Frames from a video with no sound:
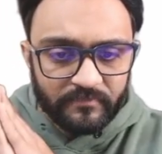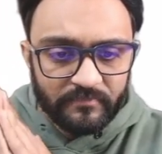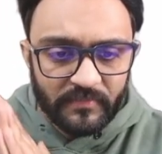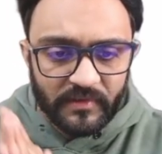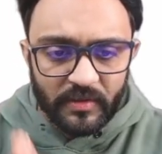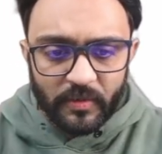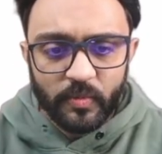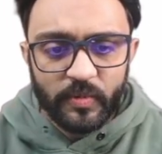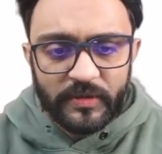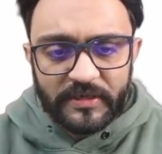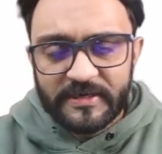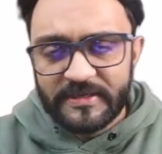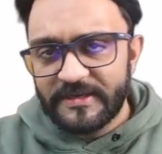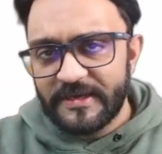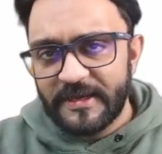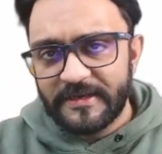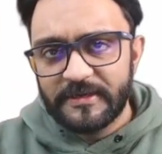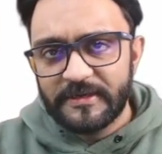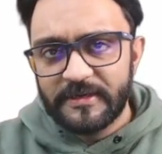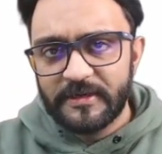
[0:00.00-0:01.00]
we
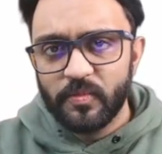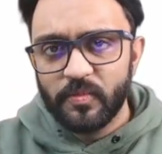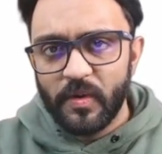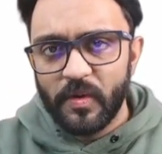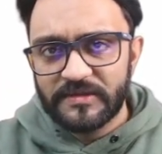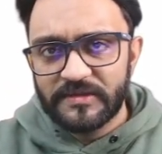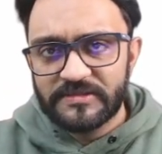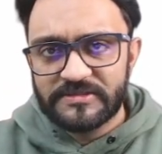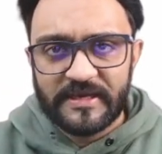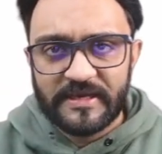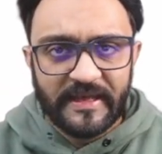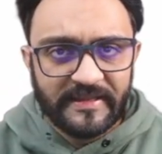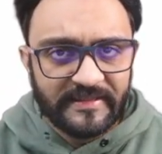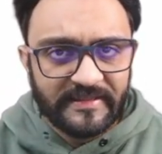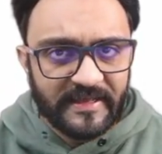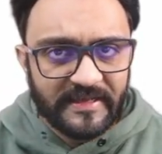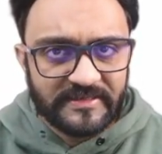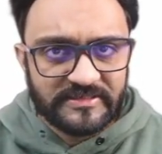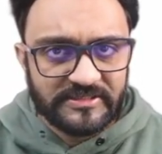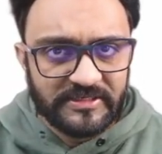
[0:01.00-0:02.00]
created it once and
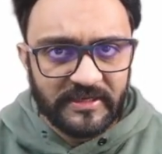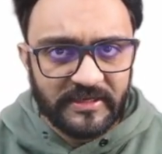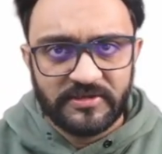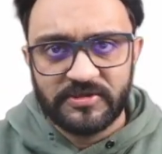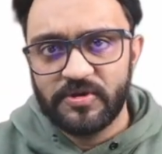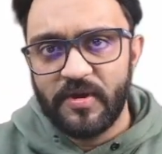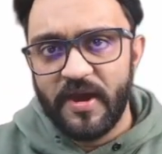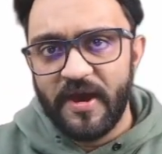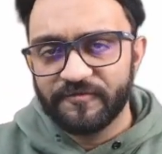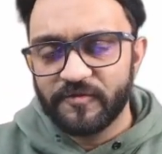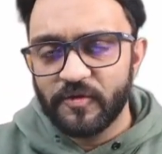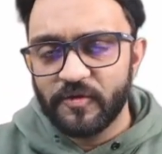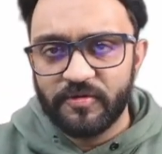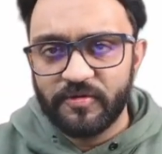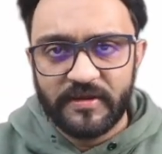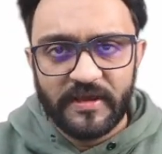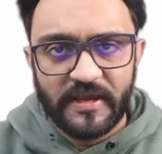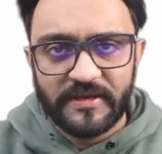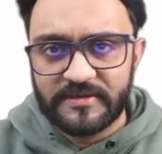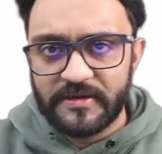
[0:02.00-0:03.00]
that's it you have to
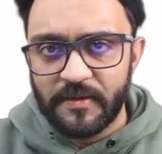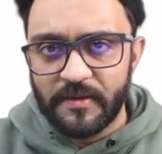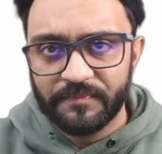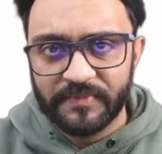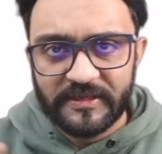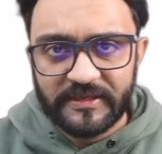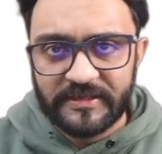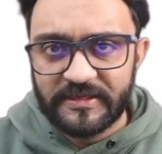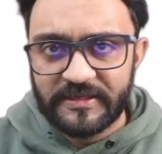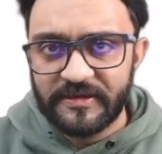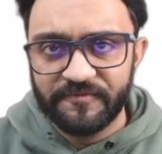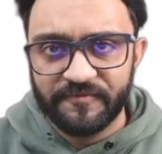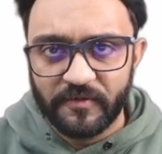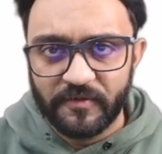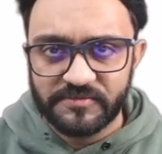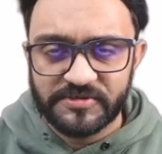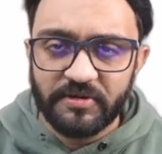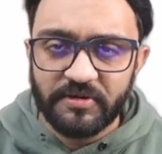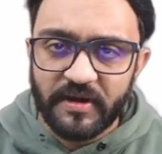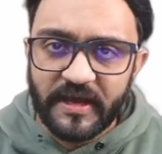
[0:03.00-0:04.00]
create completely from
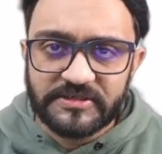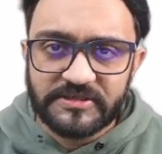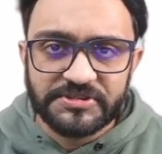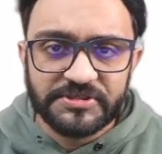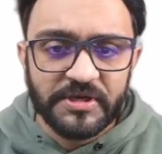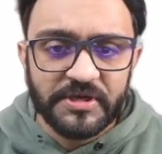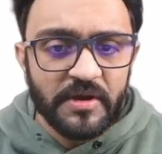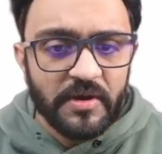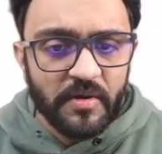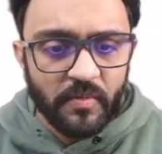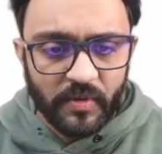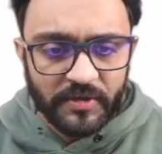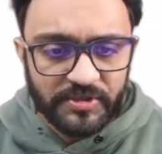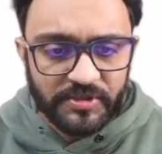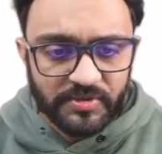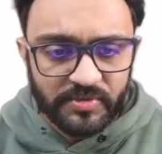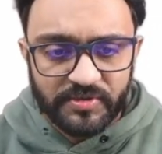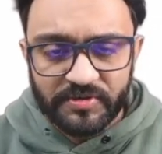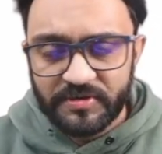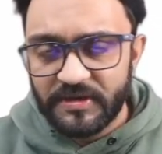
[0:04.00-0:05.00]
scratch when you
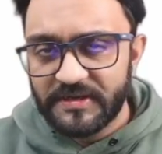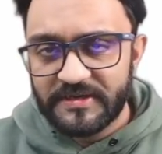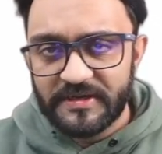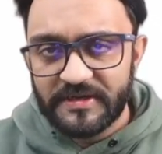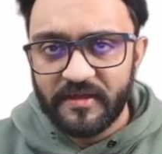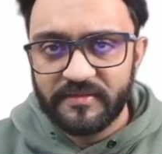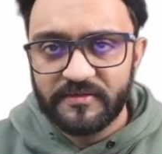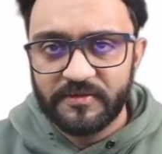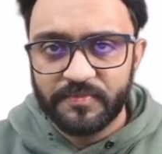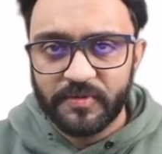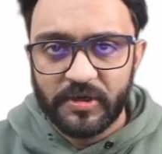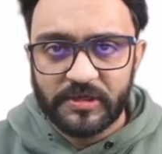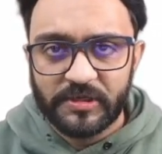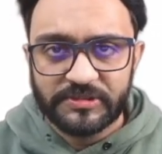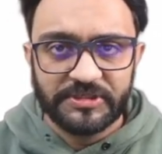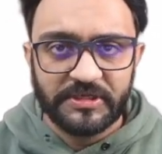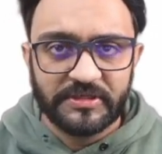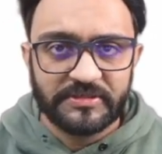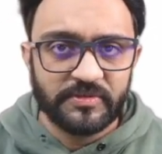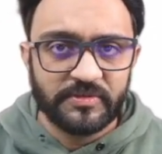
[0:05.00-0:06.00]
create another
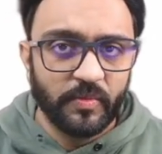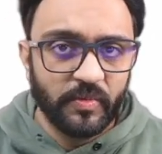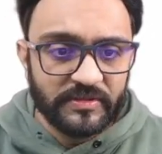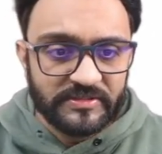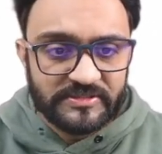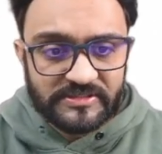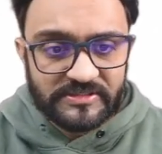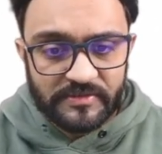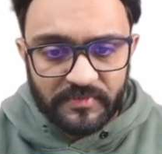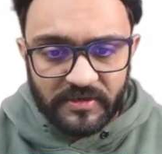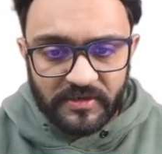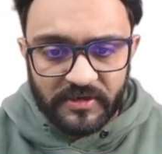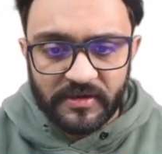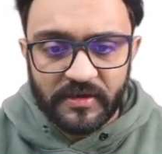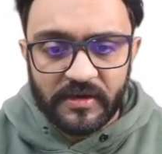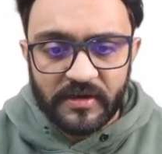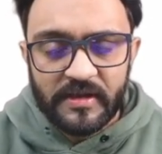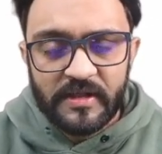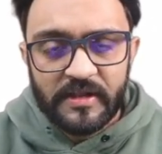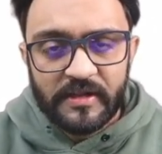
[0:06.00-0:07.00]
project with similar
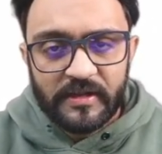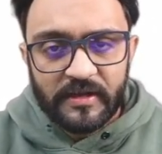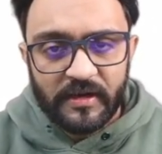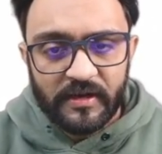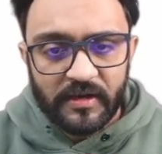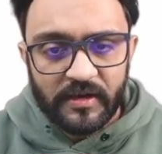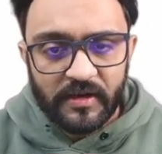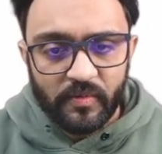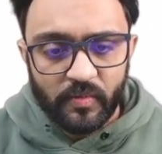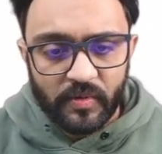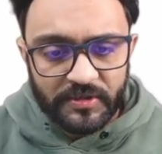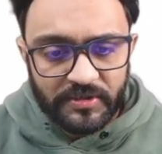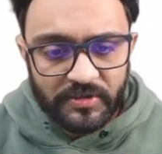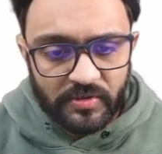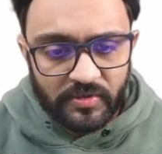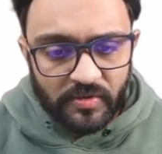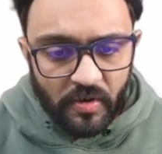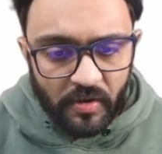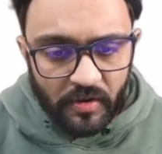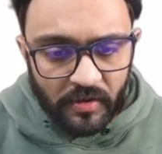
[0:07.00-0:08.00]
uh, what do you
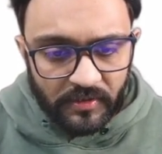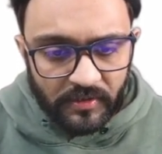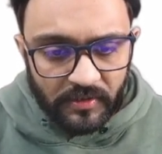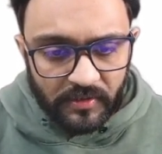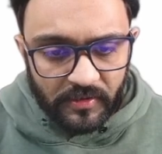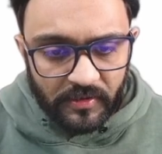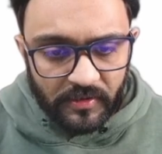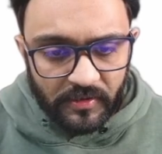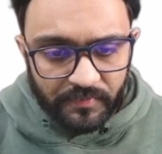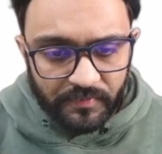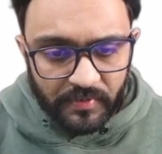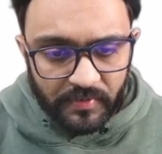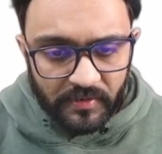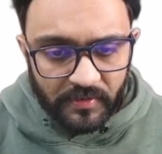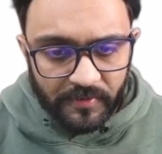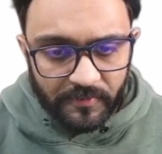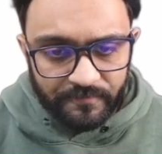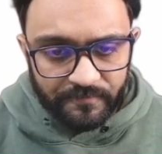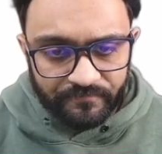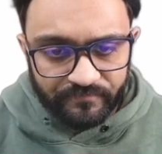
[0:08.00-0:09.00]
call uh,
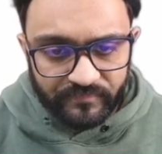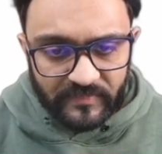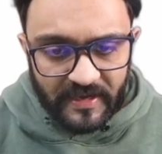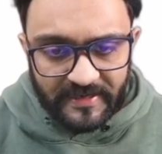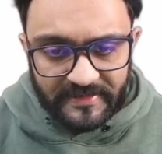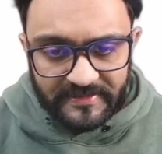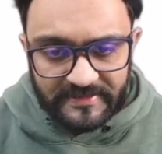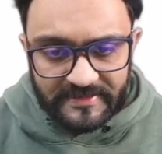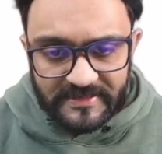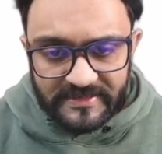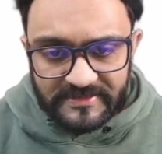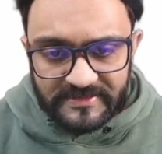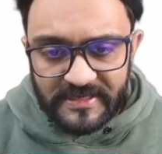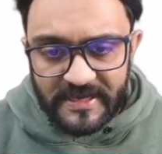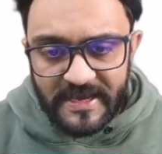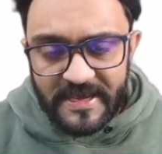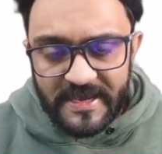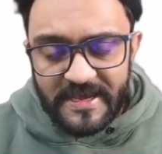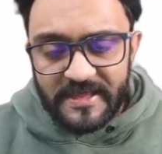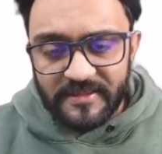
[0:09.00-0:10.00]
um, ideas
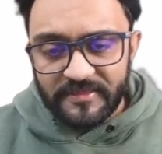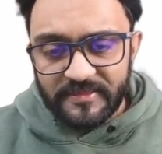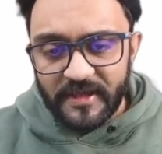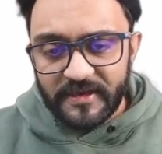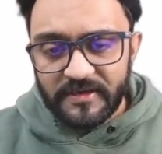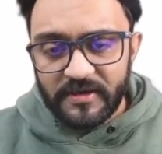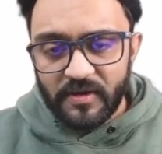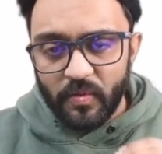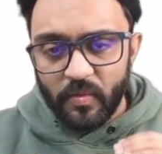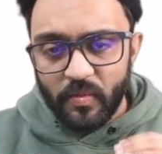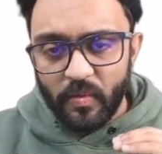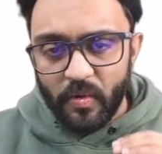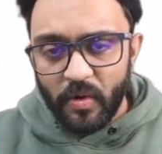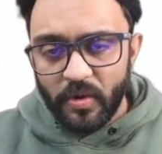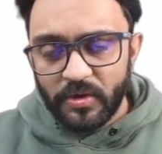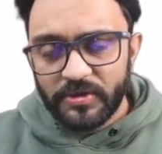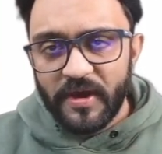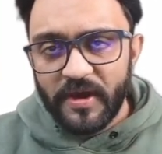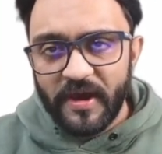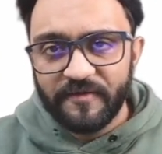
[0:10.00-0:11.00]
then all
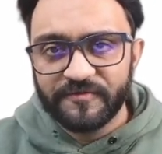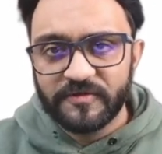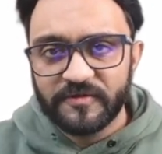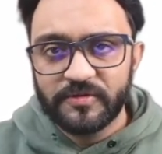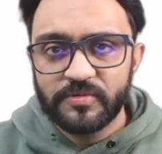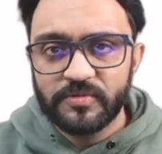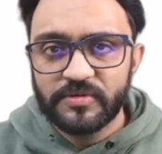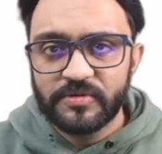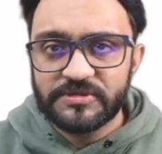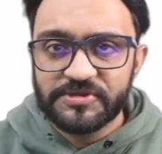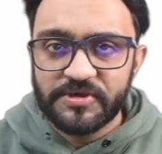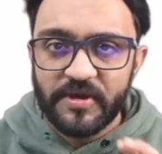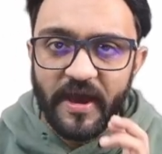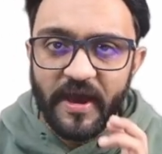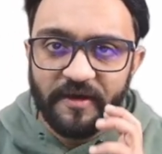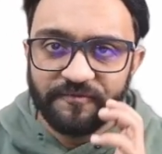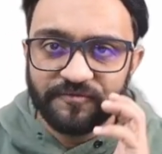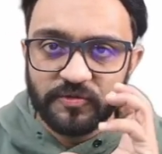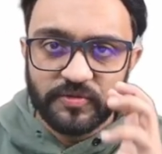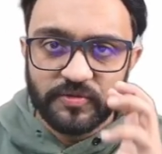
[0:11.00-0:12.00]
you have to do is you
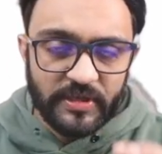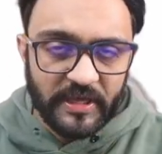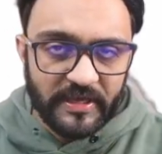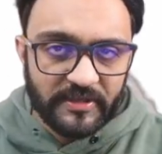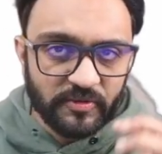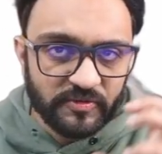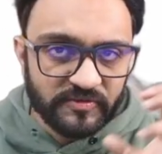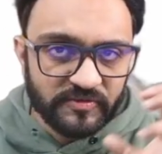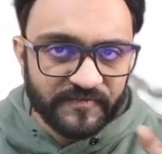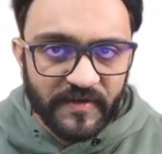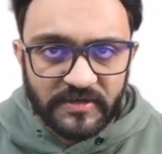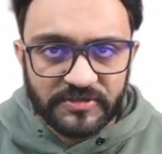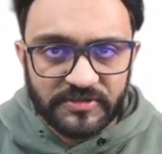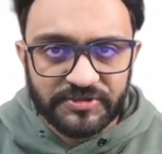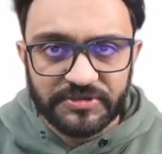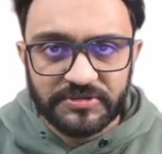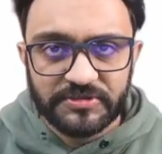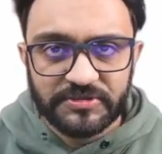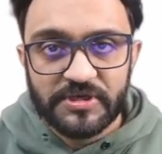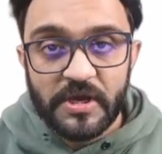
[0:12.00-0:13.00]
have to take those
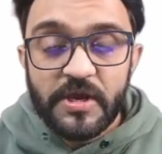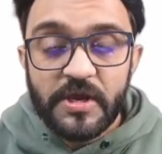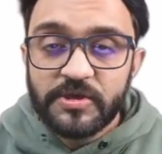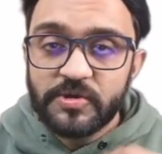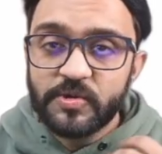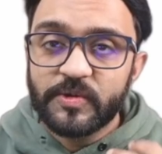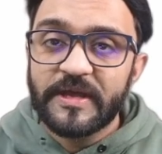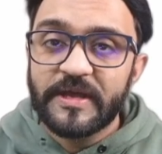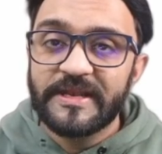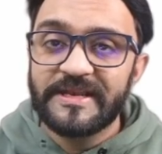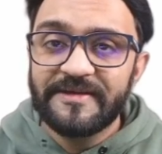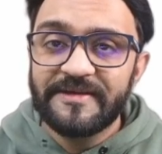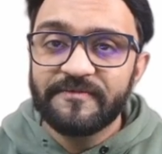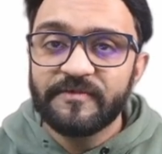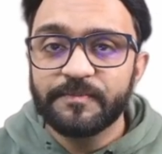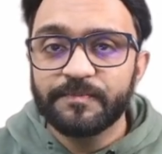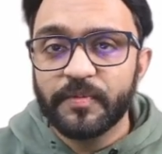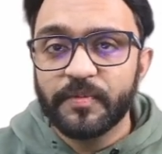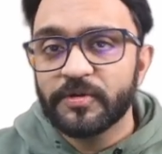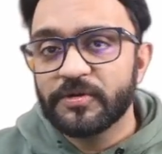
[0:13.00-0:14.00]
functions. You can
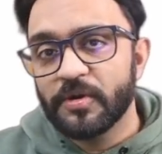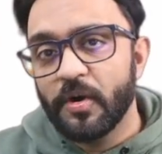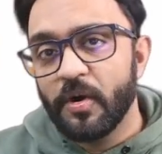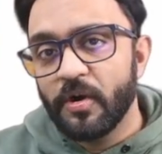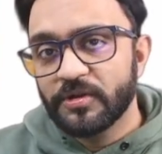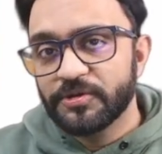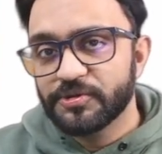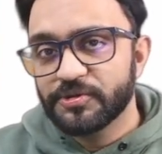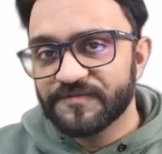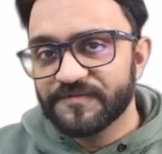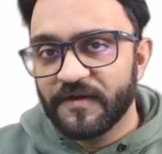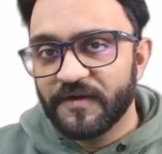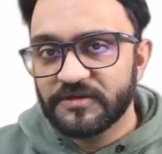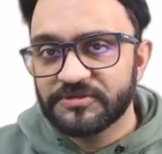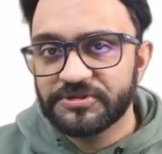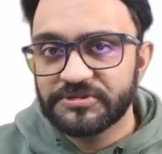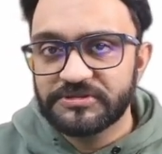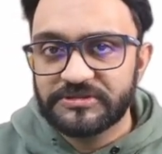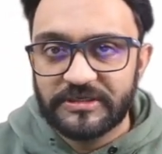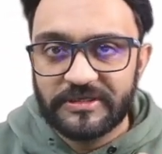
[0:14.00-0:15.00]
even put all those
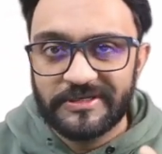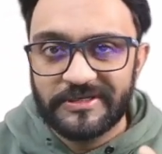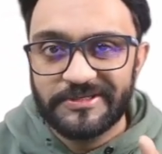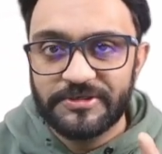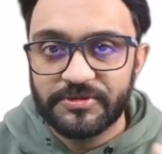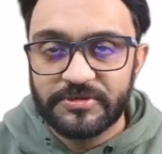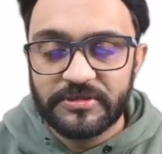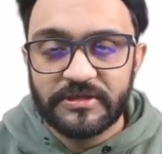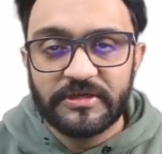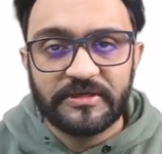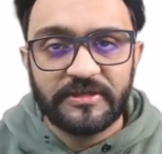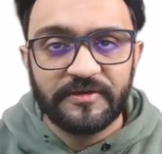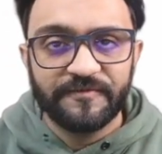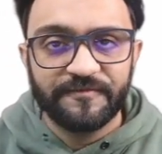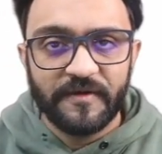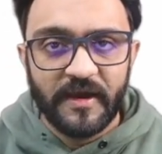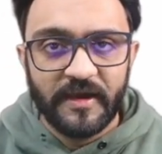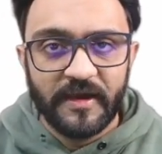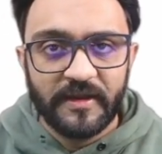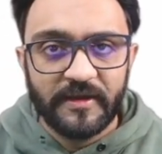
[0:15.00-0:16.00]
functions in a utility
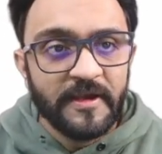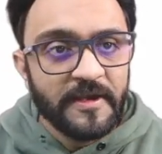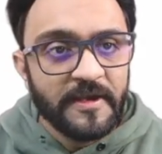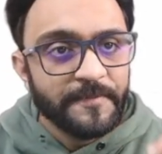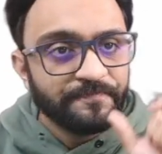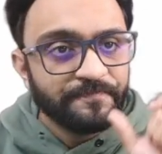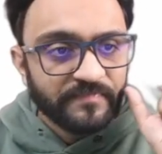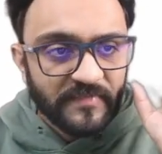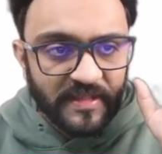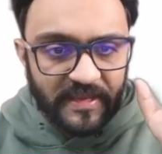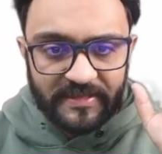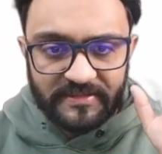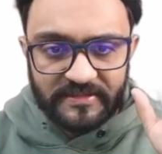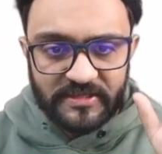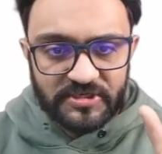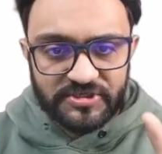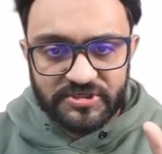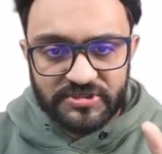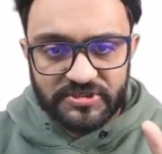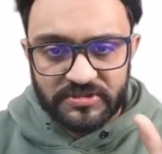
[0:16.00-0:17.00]
file and
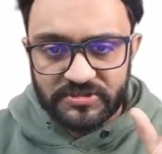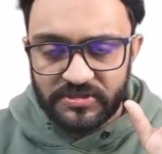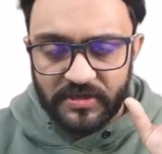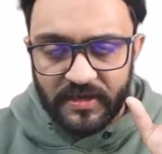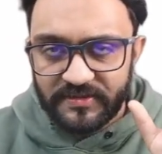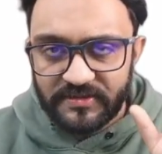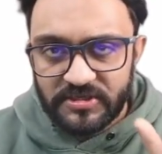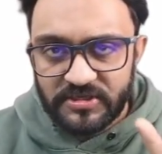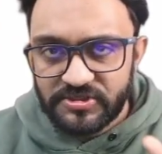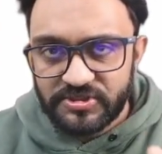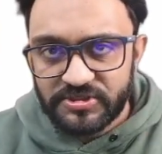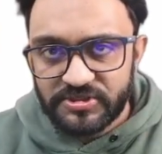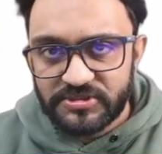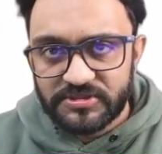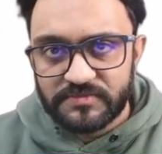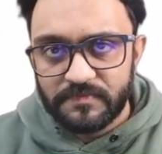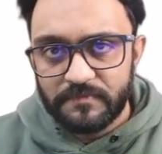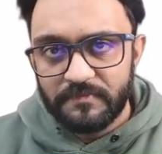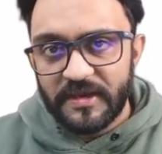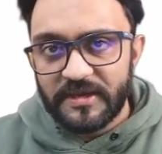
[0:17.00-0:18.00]
this and then just
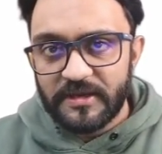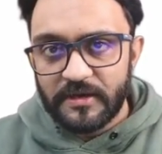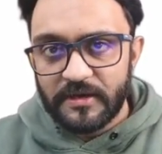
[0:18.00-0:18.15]
make it a